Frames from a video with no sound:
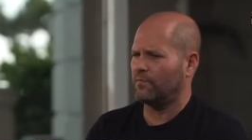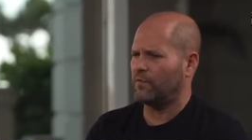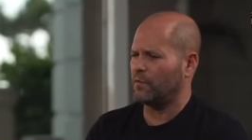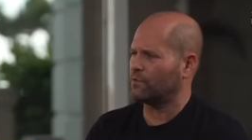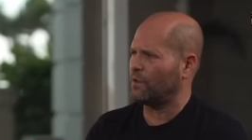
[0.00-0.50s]

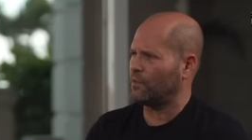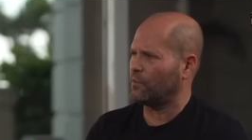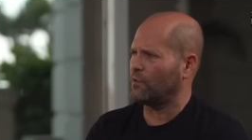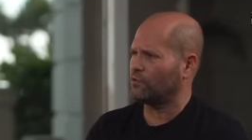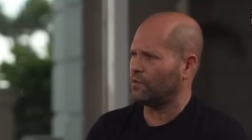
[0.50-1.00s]
folks around the
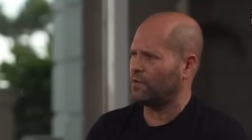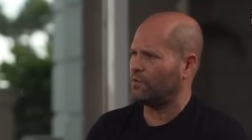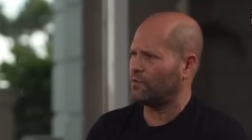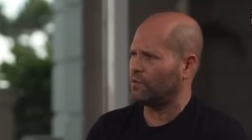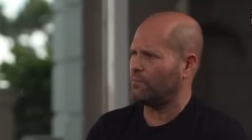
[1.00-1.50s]
world trying to
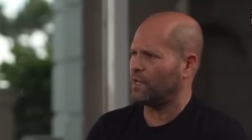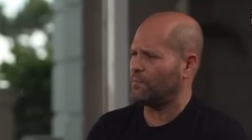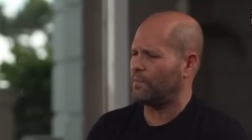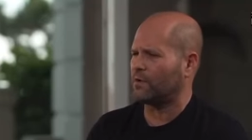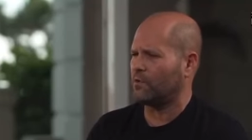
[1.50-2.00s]

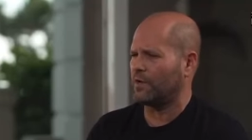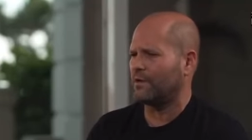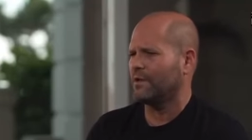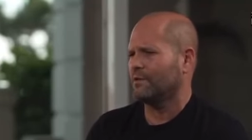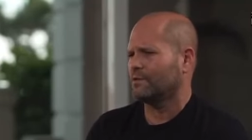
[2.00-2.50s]
accumulate Bitcoin.
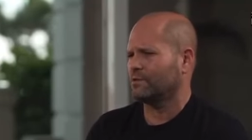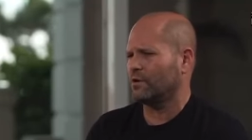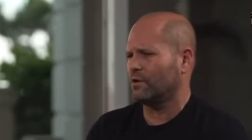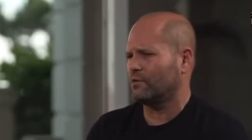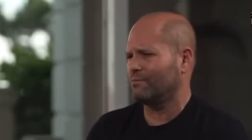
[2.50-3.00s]

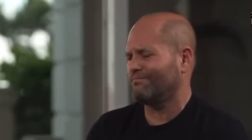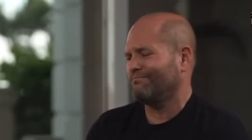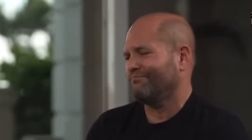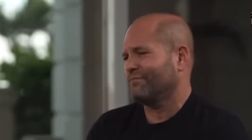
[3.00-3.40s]
So